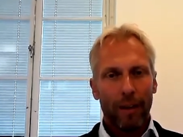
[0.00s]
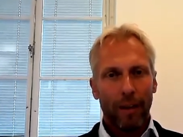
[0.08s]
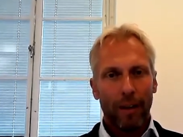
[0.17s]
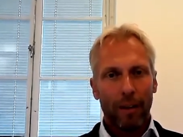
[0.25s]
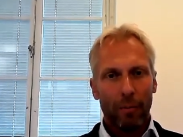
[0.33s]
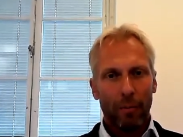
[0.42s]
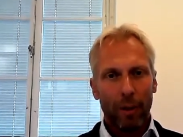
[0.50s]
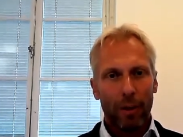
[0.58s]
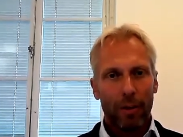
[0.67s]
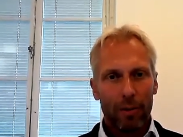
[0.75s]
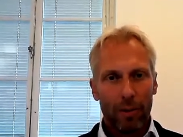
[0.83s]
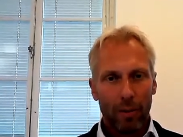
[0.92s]
And if we
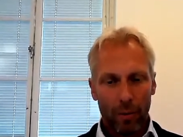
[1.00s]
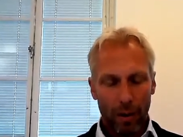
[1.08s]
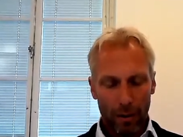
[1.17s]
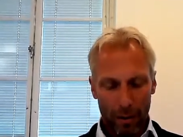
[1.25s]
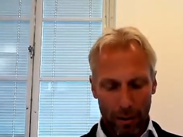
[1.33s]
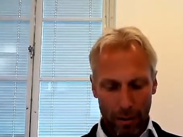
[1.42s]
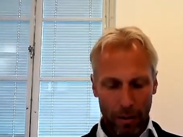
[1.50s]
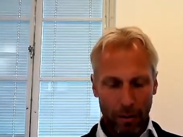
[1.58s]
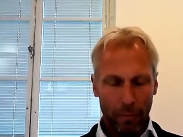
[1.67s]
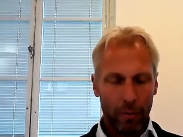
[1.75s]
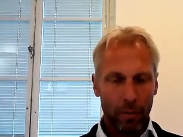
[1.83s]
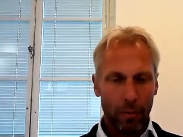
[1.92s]
can show that
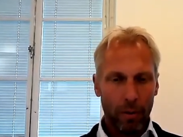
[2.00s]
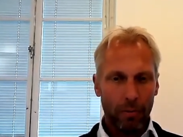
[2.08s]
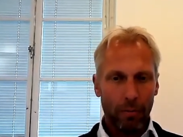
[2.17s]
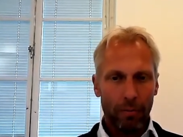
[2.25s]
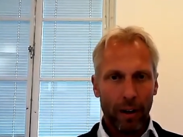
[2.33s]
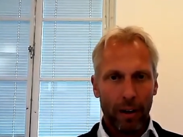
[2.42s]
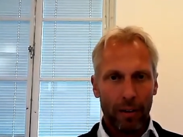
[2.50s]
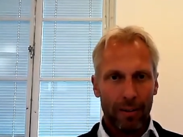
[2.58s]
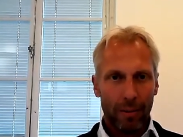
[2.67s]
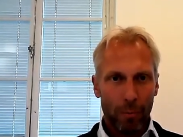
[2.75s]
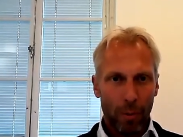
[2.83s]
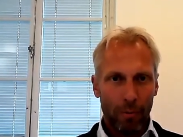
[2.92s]
if you give
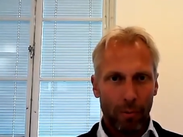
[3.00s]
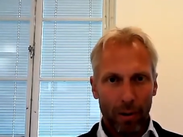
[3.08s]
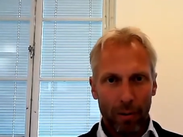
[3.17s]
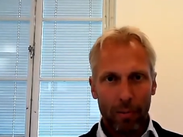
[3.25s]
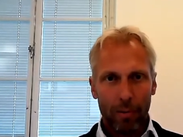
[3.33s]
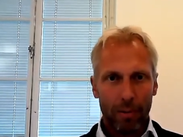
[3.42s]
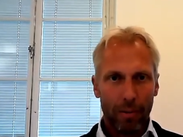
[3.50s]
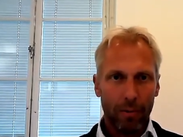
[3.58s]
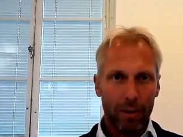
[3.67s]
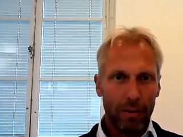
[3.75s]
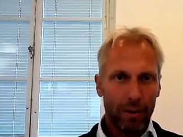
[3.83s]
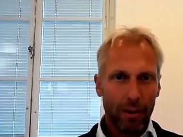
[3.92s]
Verksta more volumes
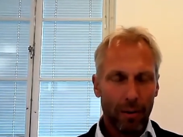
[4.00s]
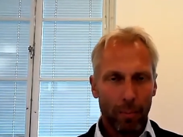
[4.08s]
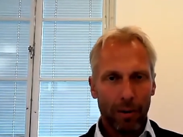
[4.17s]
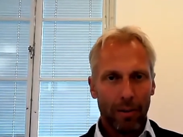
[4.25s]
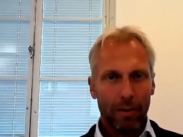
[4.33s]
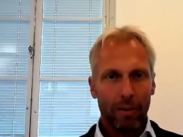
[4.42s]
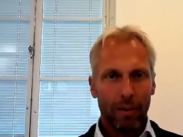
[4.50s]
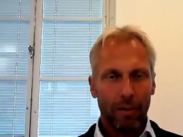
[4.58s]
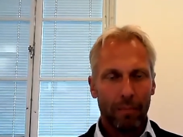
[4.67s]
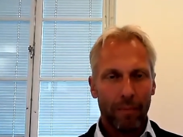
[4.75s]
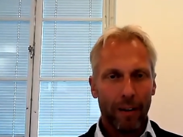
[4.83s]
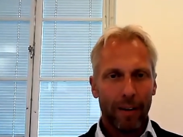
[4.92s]
vis-a-vis a
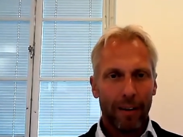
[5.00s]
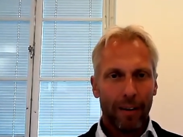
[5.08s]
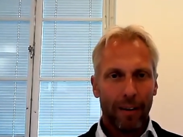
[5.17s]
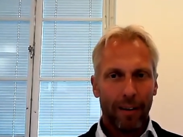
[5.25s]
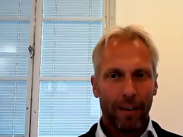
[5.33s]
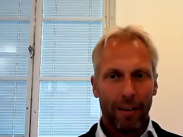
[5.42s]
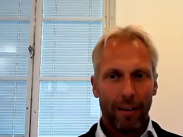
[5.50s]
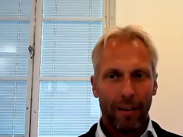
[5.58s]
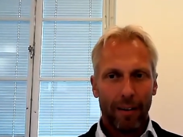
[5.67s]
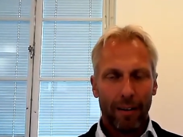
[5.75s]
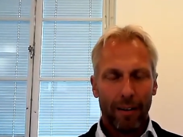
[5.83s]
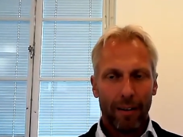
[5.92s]
competitor,
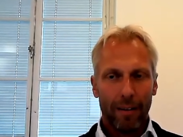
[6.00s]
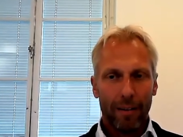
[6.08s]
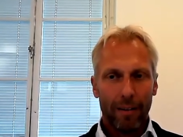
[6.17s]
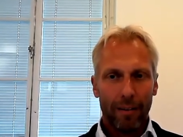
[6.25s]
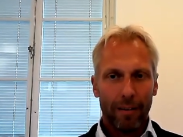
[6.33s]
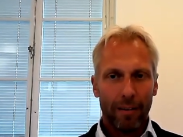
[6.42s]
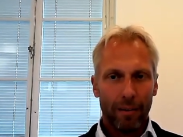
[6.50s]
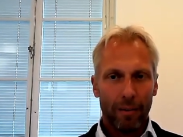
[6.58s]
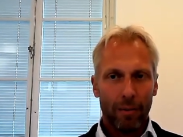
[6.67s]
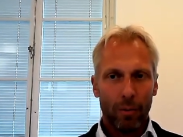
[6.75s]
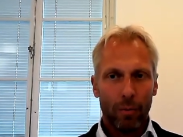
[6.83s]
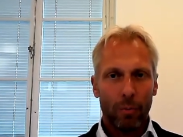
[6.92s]
uh,
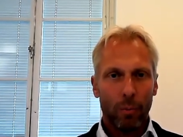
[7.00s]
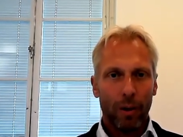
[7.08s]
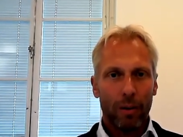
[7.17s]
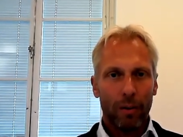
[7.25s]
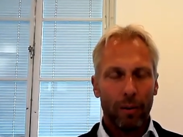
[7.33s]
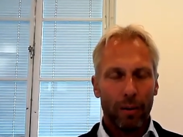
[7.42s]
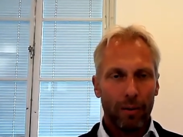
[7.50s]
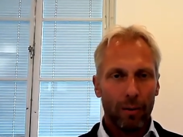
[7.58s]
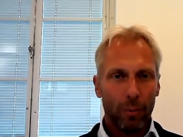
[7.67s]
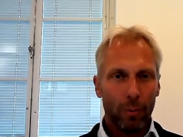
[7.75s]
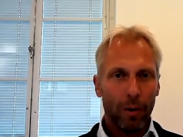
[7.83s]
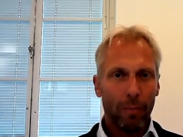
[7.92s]
you will
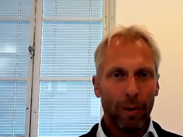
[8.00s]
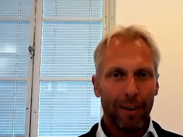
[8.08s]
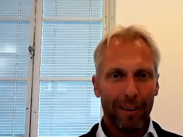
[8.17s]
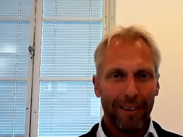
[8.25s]
you will be